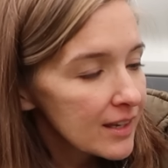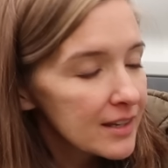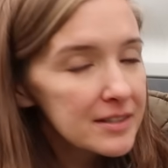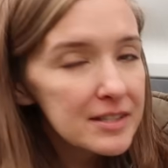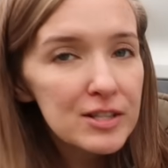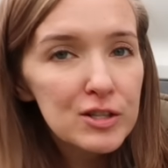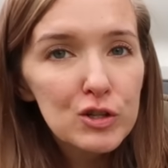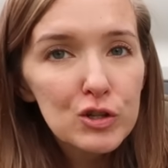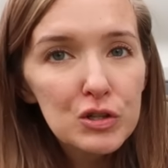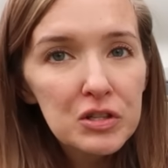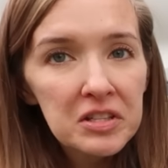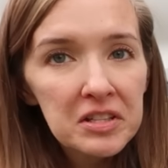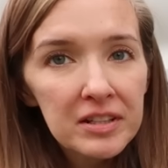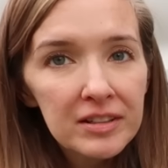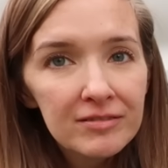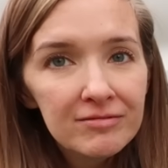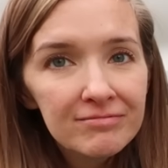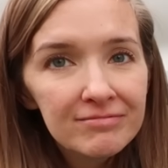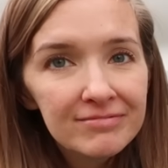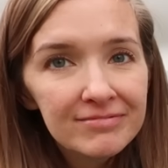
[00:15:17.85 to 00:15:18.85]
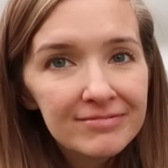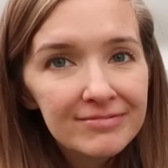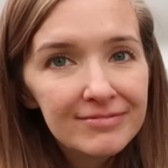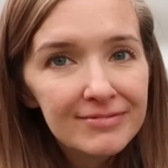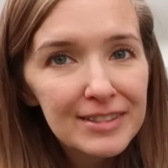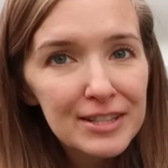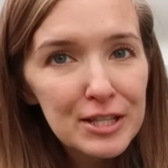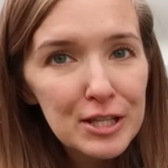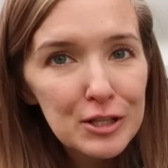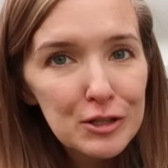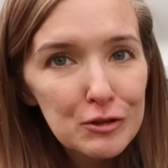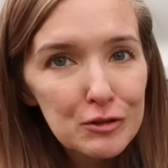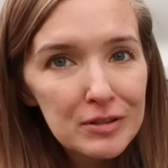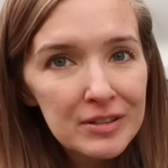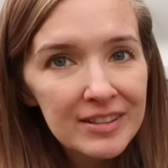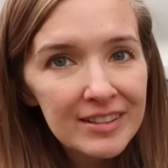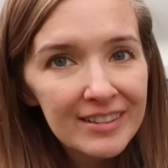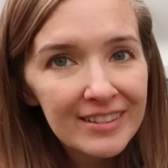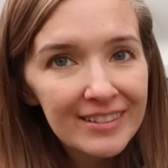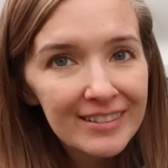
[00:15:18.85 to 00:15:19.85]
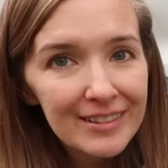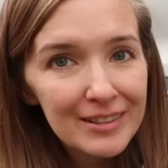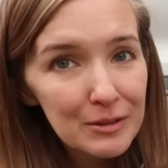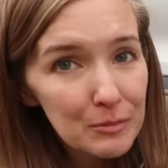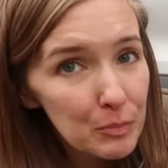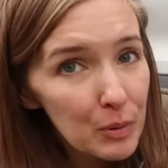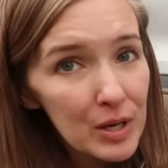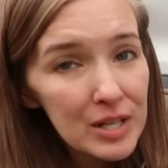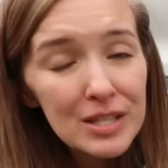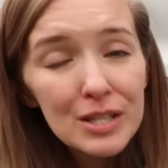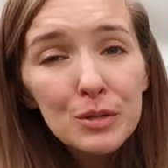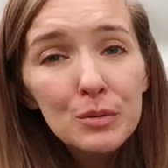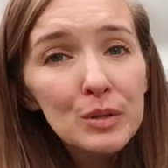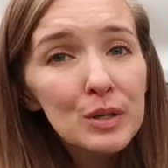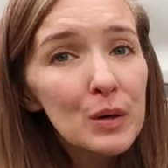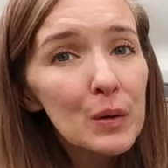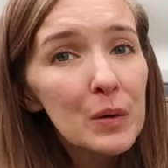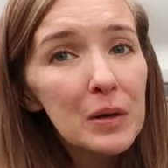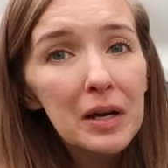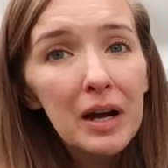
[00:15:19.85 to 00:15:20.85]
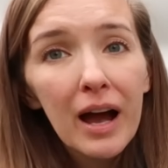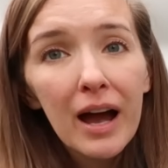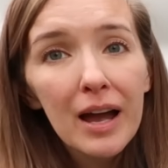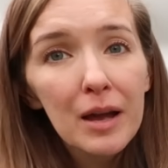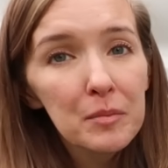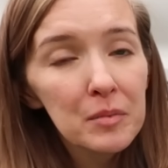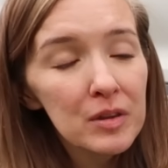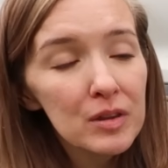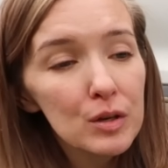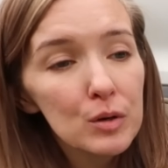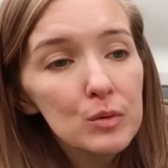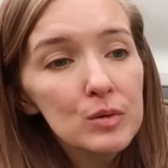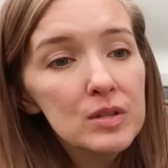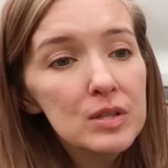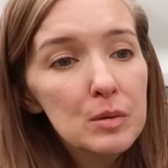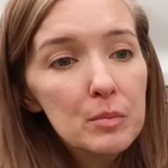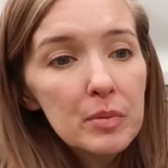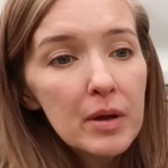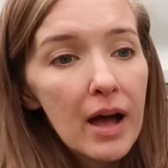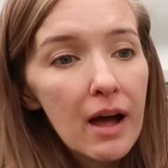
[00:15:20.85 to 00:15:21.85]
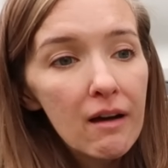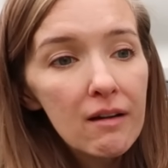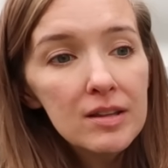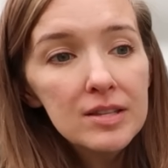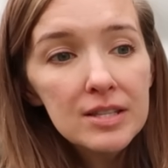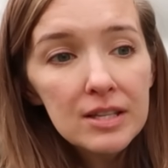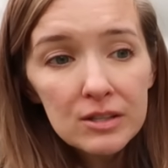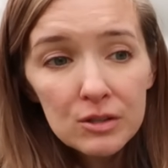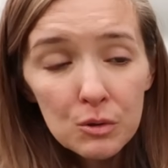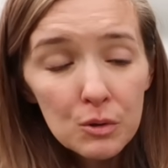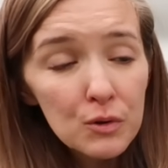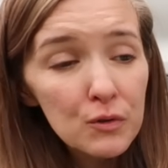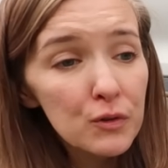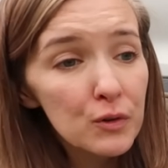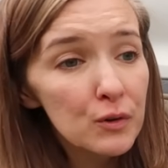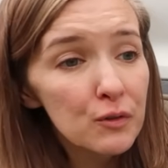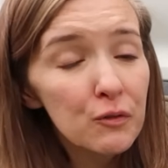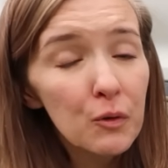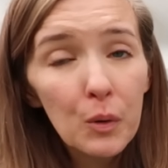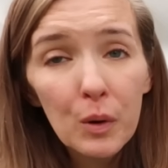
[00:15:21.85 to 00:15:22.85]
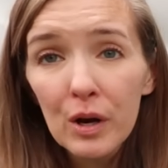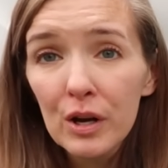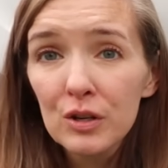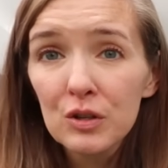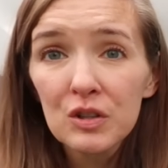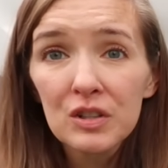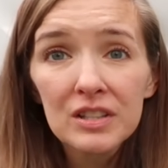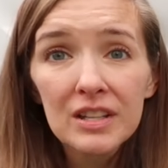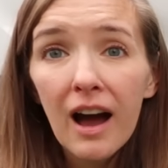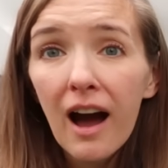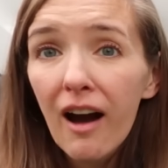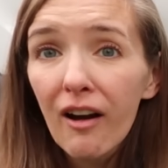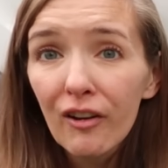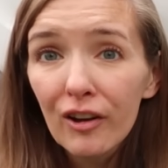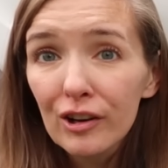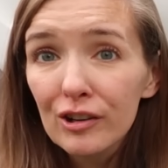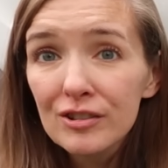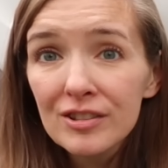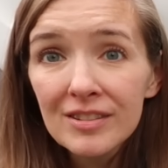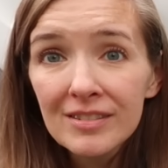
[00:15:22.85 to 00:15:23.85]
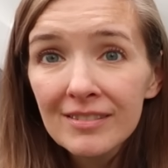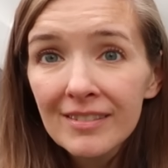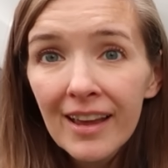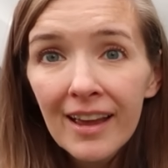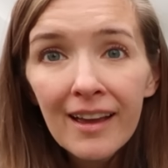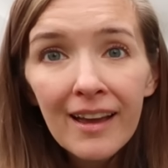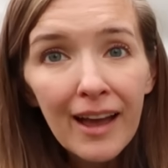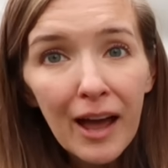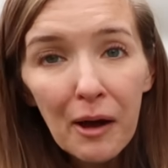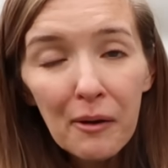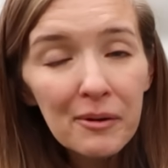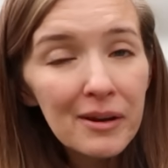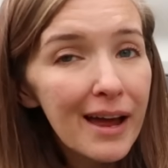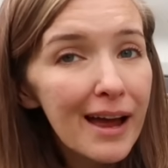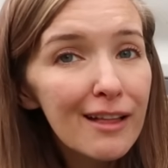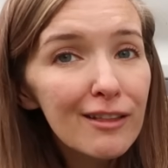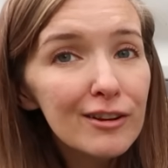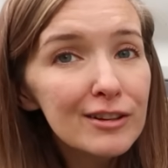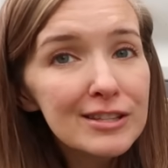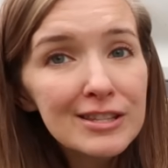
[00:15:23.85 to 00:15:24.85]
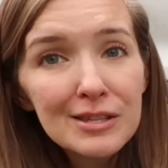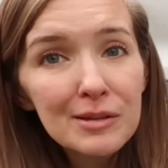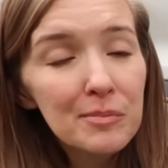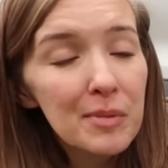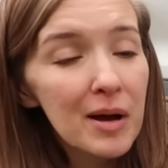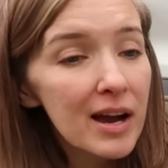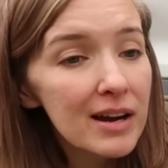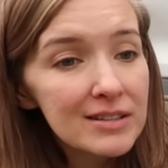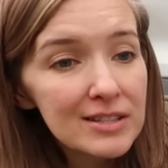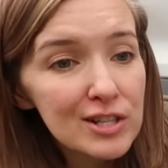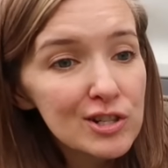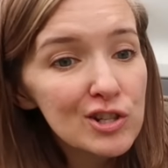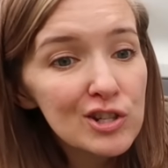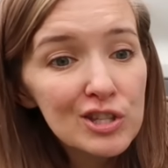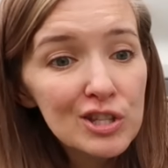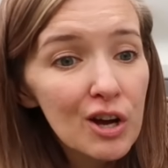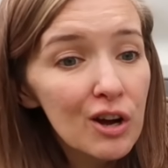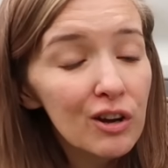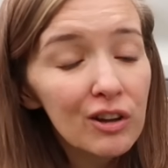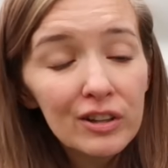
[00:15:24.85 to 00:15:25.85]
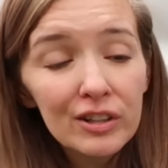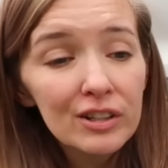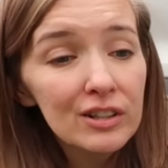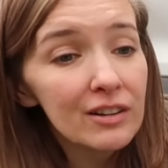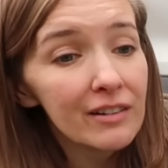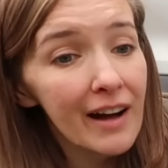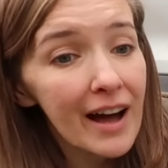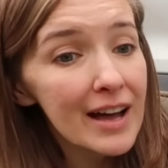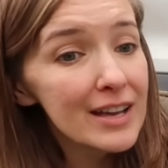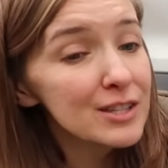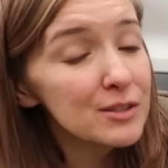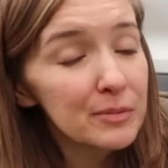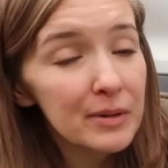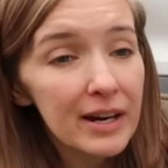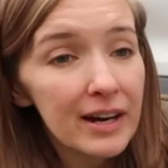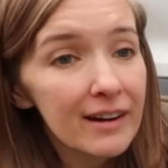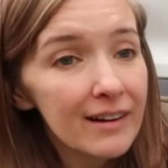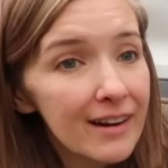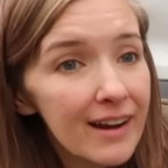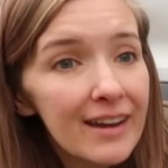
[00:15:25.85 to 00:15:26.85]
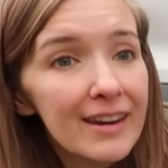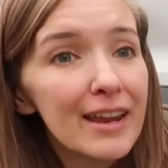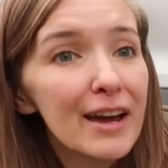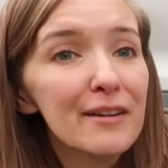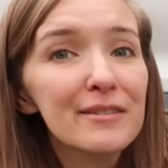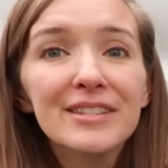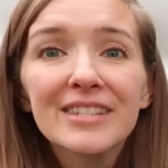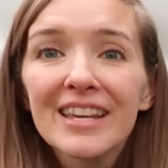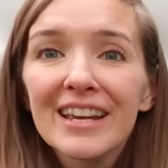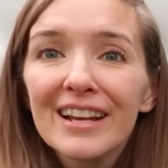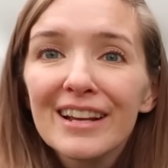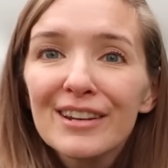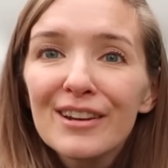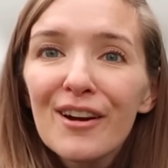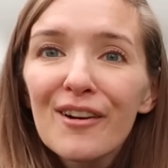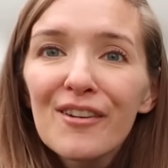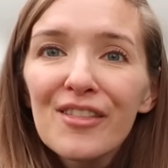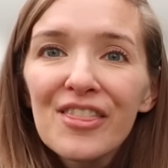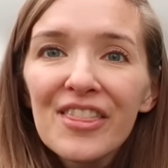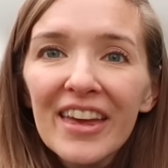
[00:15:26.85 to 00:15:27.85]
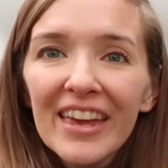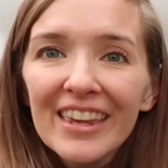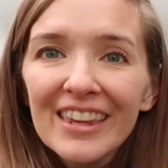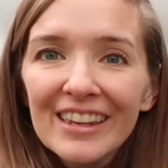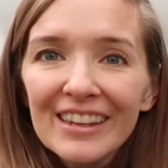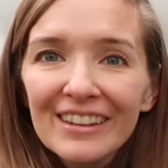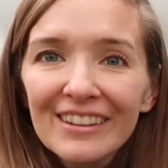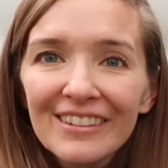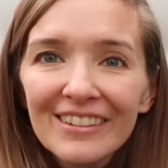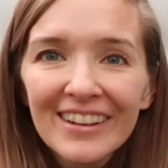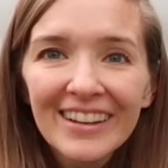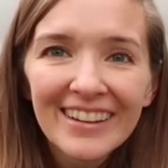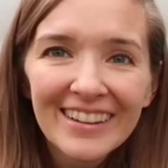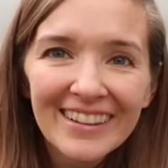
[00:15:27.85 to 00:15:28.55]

It's interesting. It's interesting. Prices were going high. I mean, there were some pallets that sold for $400. And when I looked in the box, I just saw clear glassware. And I was like, no, thank you.